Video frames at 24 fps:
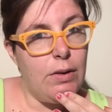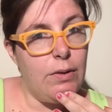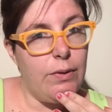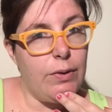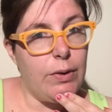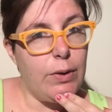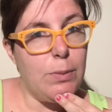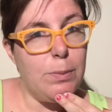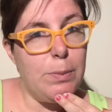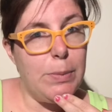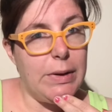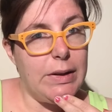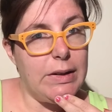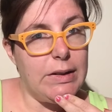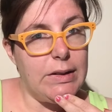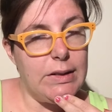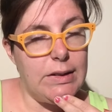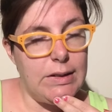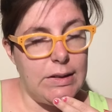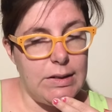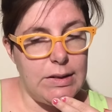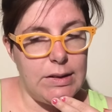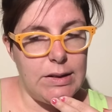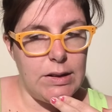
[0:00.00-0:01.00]
for
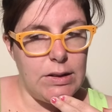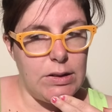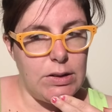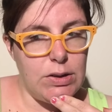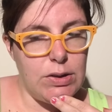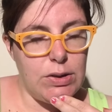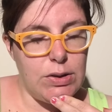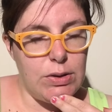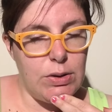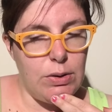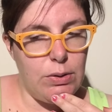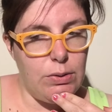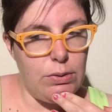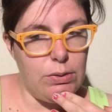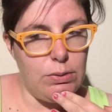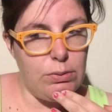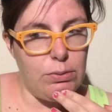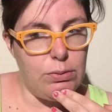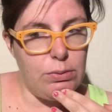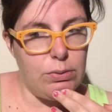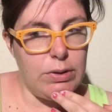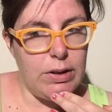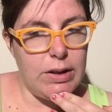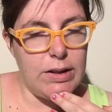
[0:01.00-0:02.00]
bins,
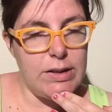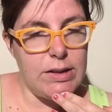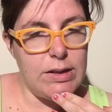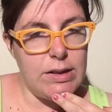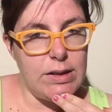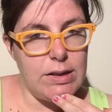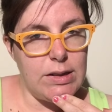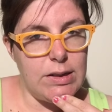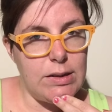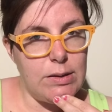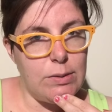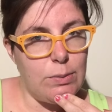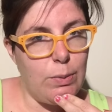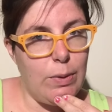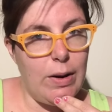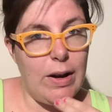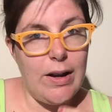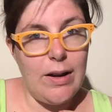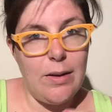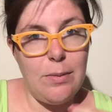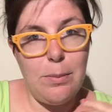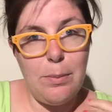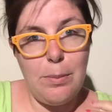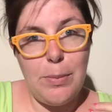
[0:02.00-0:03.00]
so that's
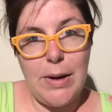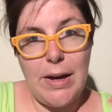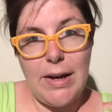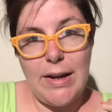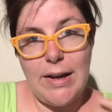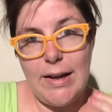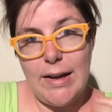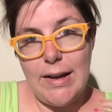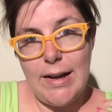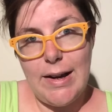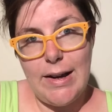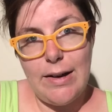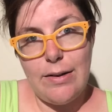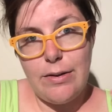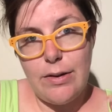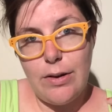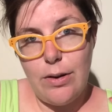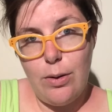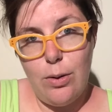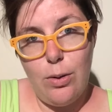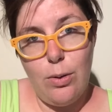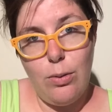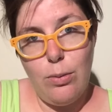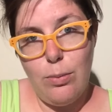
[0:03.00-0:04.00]
why I'm banging out a
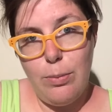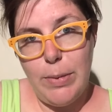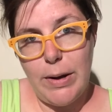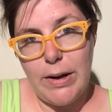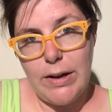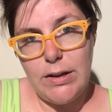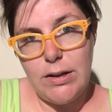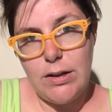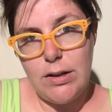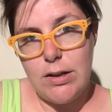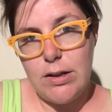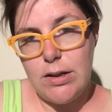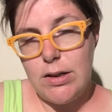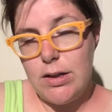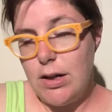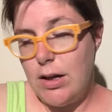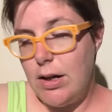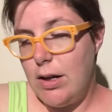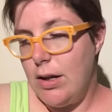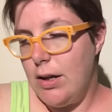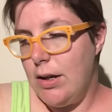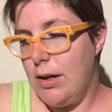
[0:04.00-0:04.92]
whole bunch.